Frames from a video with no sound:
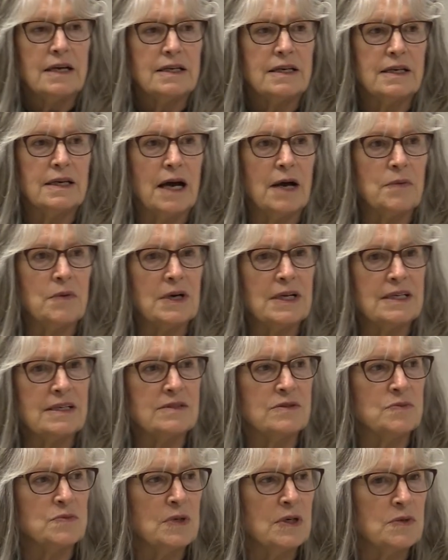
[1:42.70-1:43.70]
Niwot
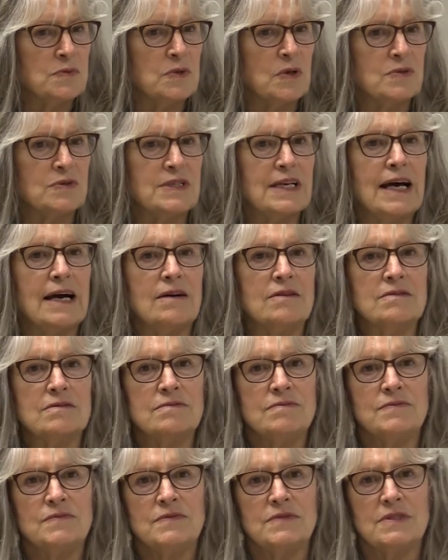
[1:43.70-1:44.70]
is a railroad town,
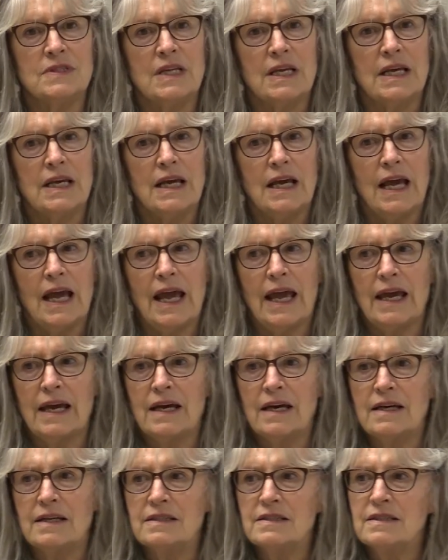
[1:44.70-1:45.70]

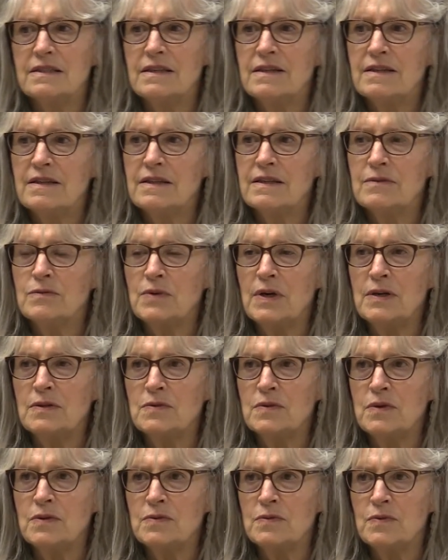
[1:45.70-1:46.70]
and the
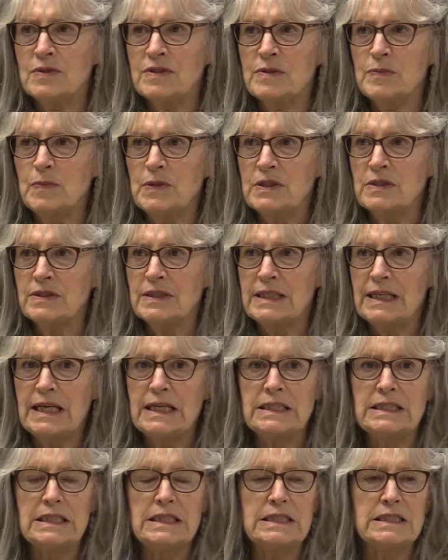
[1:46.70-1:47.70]
railroad was built in
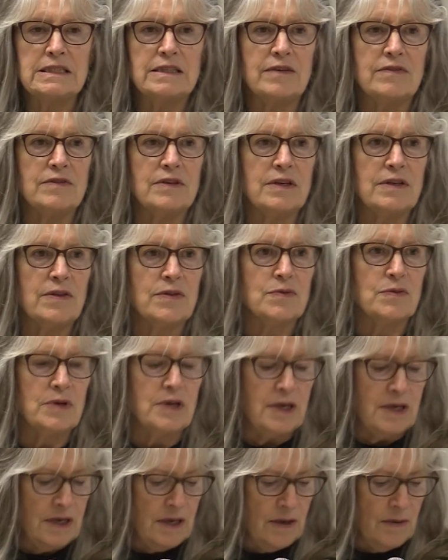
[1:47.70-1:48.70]

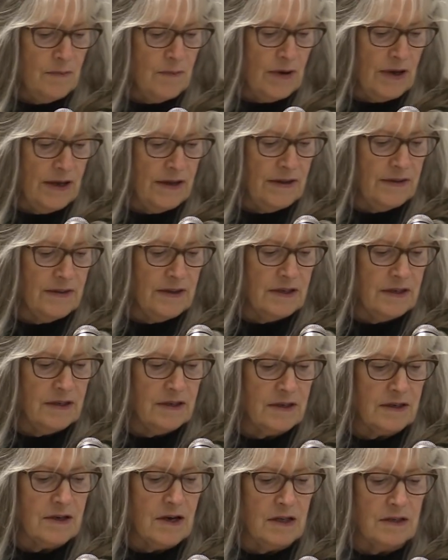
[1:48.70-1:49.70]
1873 by
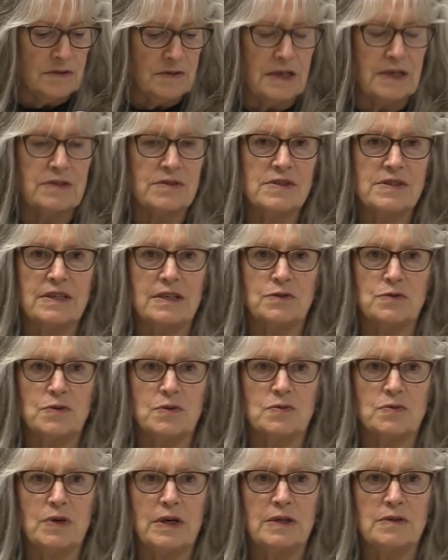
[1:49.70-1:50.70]
the Colorado
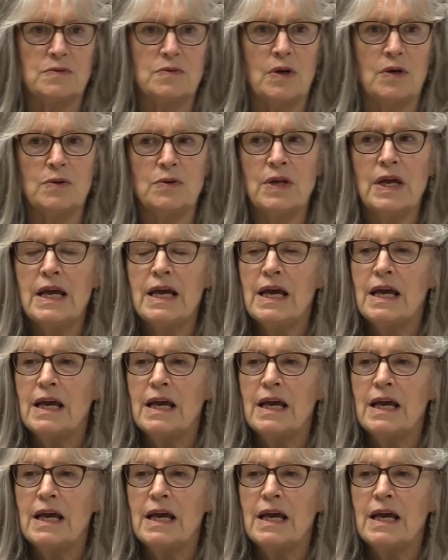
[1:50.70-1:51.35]
Central Railroad.